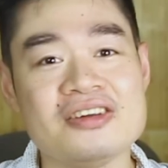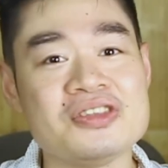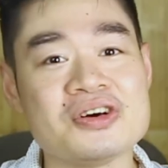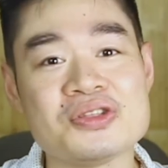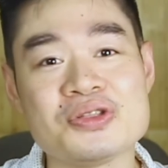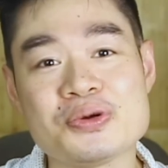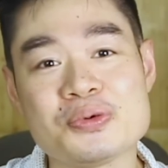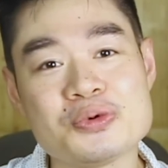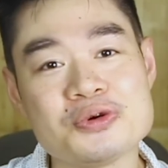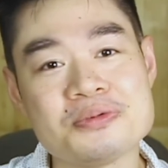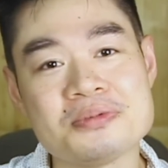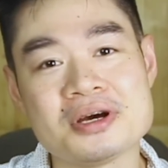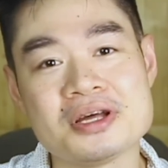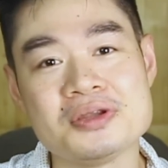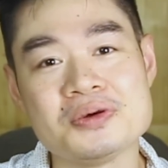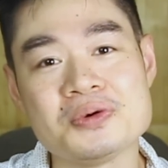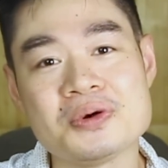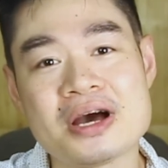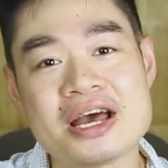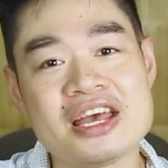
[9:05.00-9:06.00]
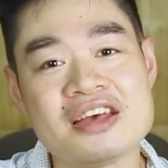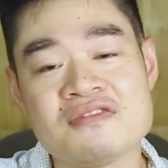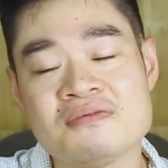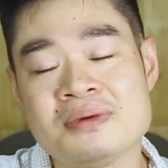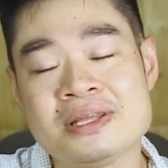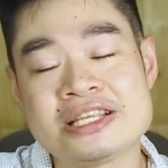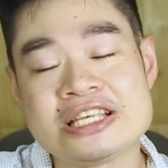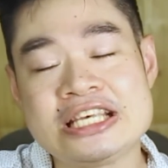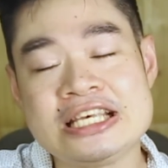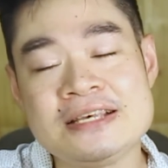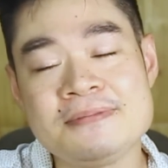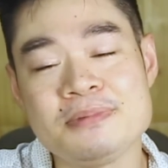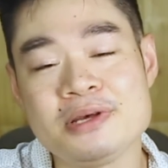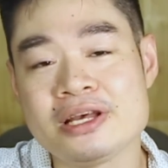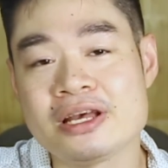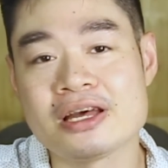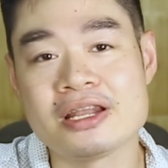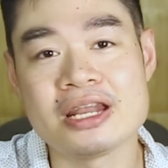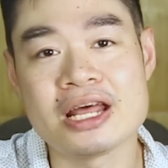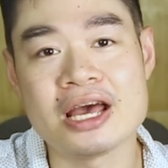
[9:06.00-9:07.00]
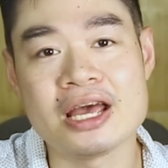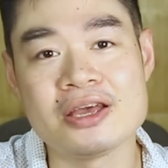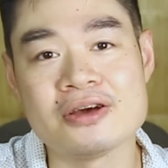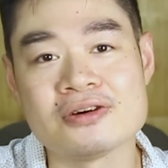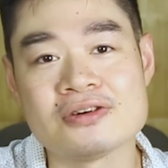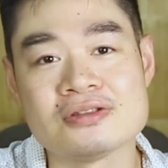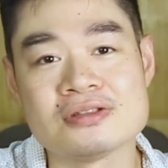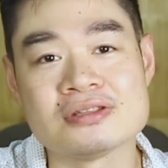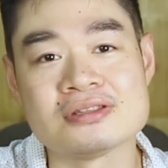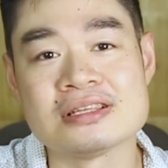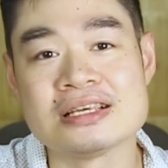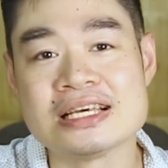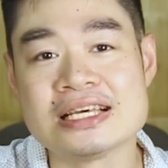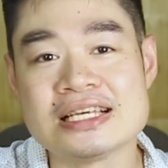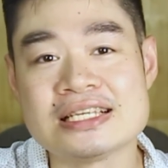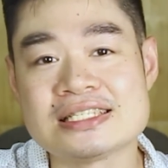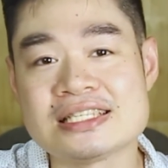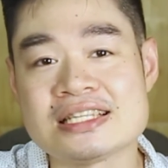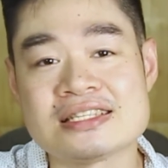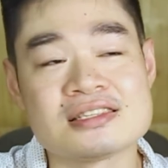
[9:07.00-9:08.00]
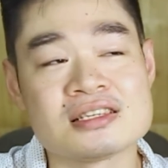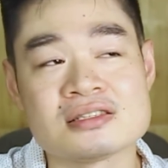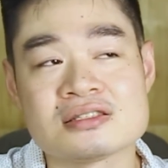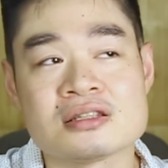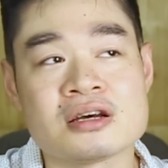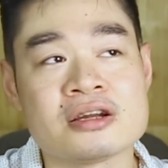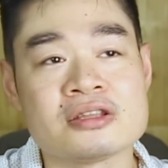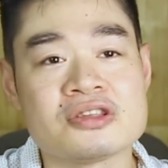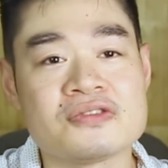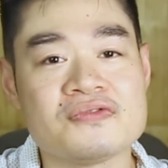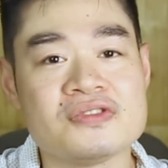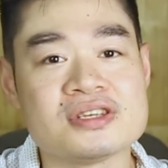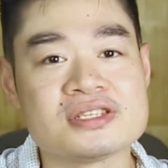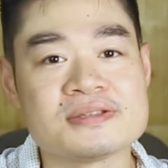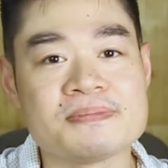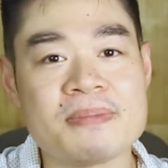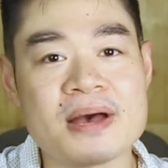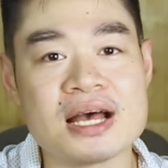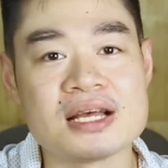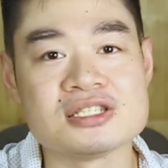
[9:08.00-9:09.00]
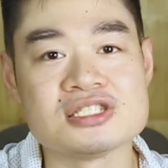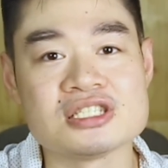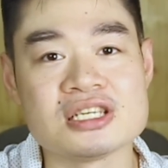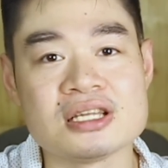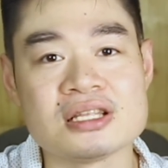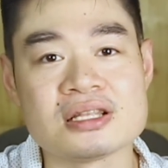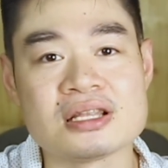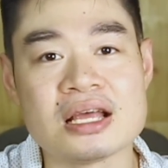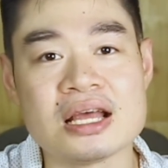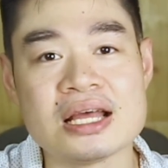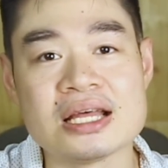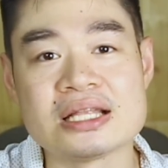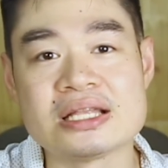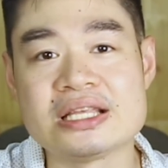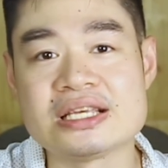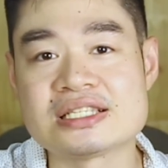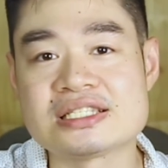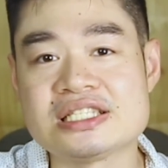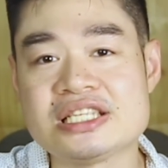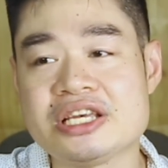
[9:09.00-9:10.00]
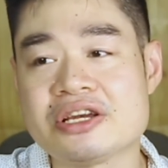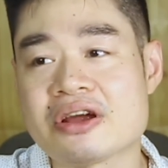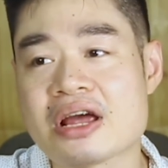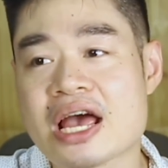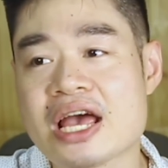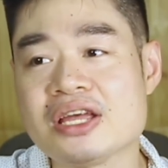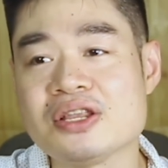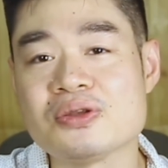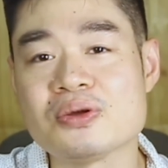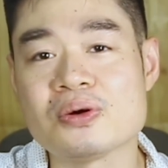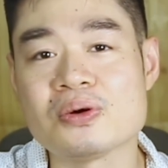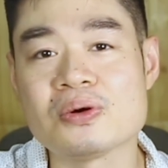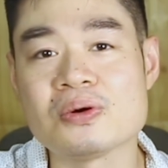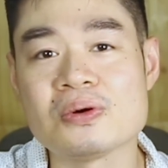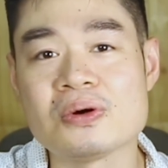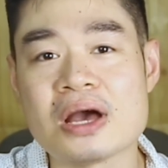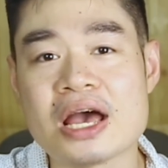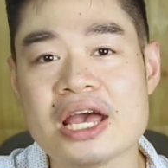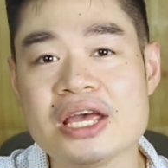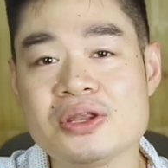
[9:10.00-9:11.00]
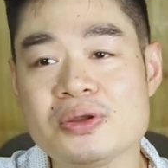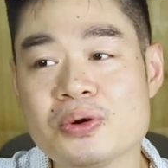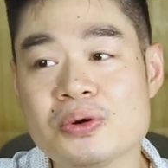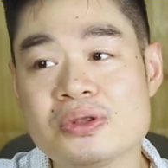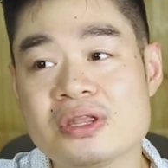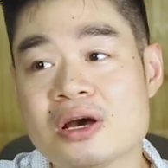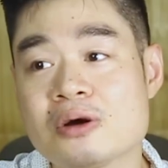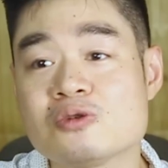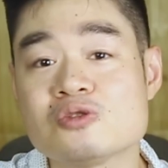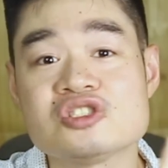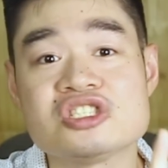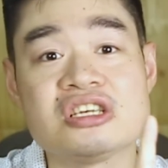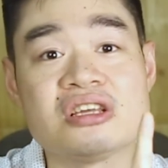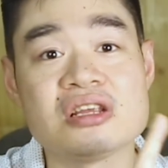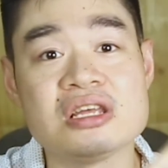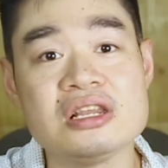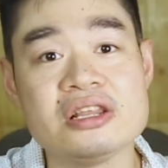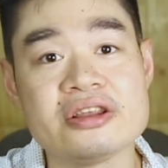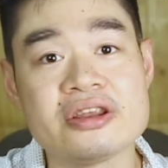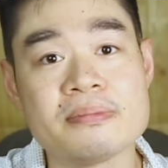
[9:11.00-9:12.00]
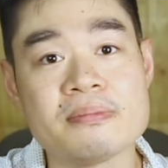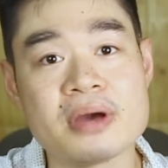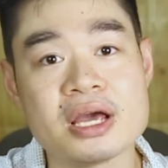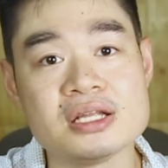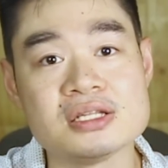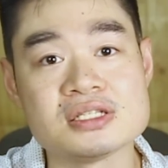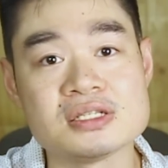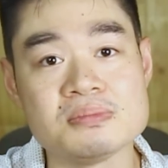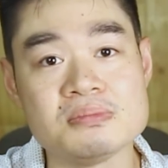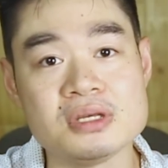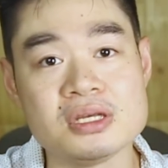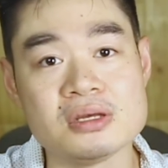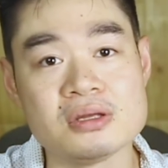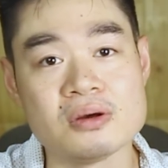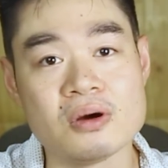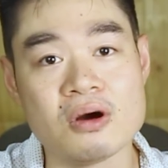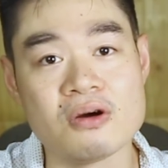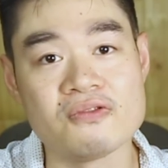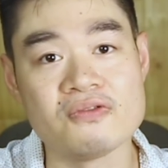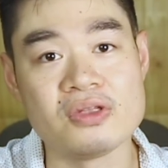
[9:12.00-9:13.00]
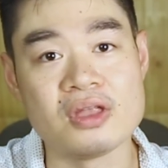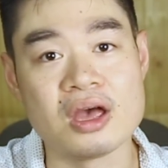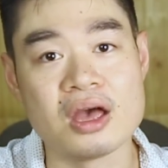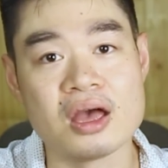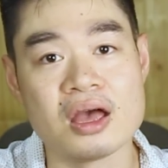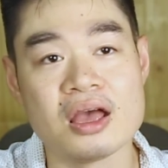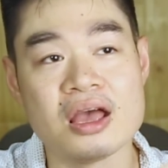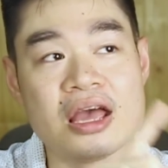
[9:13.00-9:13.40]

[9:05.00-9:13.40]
Another woman who I have been keeping an eye on since the start of this pageant this year. I know na who she really reminds me of na.